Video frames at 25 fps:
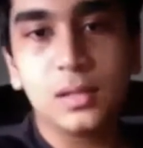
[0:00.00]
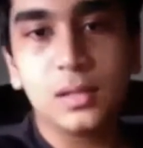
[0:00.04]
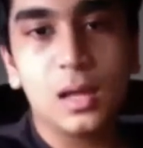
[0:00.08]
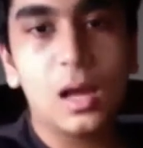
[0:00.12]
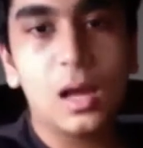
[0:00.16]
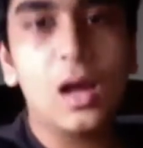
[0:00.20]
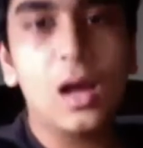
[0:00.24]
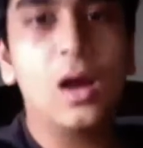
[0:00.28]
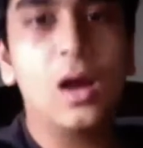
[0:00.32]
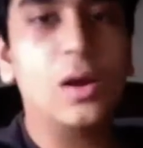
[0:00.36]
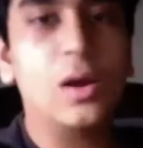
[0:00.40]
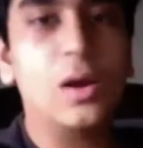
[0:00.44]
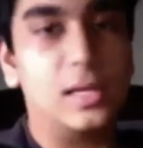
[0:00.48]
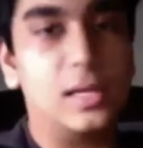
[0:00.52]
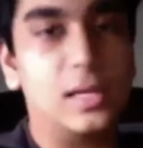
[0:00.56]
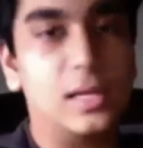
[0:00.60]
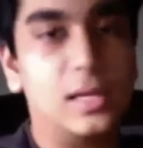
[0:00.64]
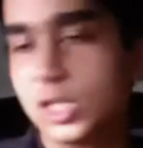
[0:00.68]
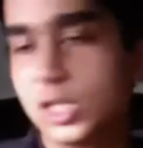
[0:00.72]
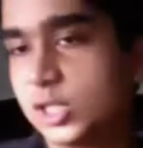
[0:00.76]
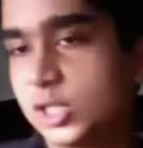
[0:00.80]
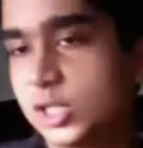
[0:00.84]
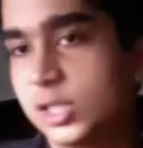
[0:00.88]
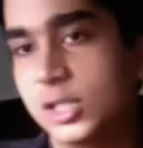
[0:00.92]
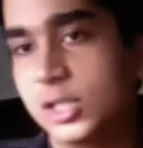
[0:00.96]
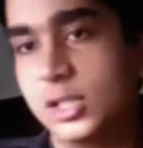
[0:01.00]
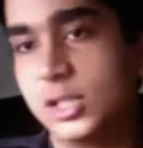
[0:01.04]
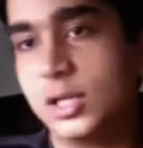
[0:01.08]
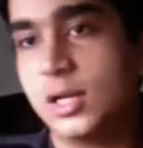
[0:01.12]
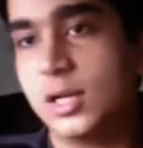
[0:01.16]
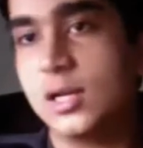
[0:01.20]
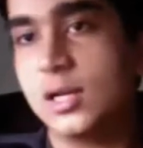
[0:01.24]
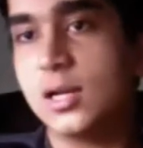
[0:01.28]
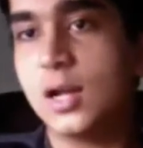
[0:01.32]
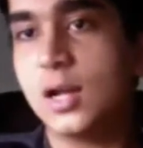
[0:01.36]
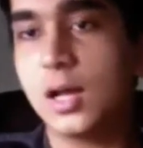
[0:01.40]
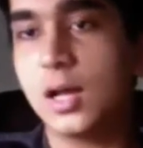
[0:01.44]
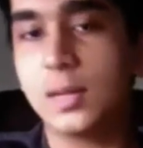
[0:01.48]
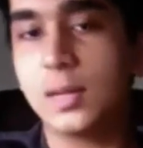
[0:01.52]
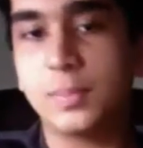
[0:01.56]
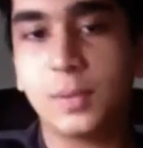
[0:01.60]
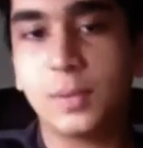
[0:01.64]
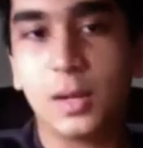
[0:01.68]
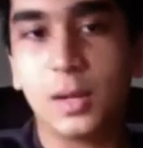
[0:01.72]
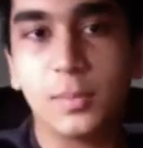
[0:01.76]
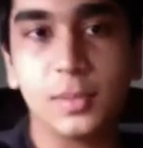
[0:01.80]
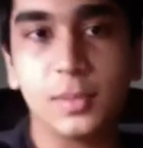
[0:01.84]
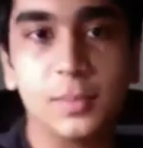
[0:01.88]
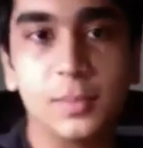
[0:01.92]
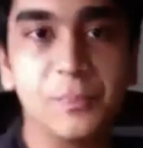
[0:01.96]
okay, sure. Not a
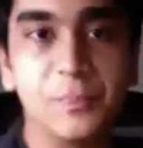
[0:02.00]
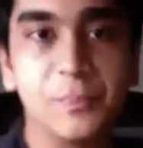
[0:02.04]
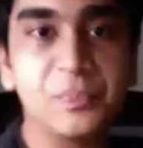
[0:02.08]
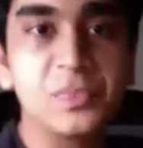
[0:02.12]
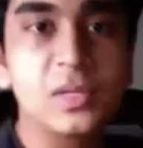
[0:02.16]
problem.